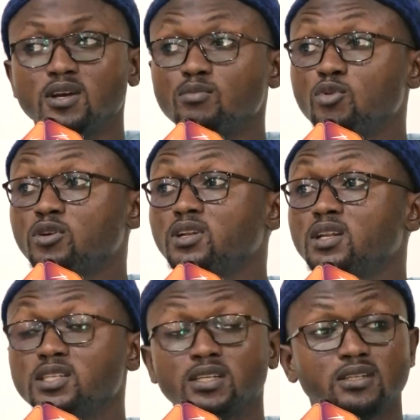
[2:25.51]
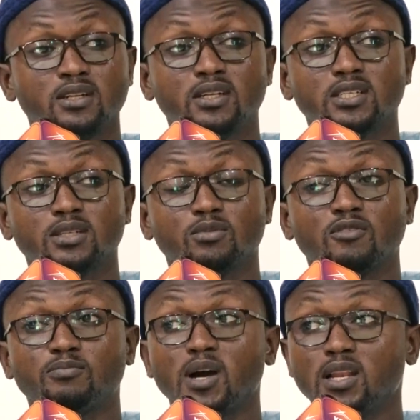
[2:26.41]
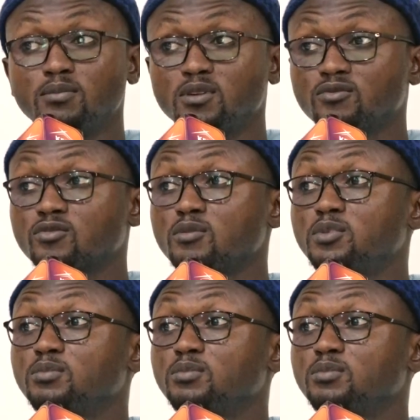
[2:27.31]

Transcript: Both the leadership of Parliament, from the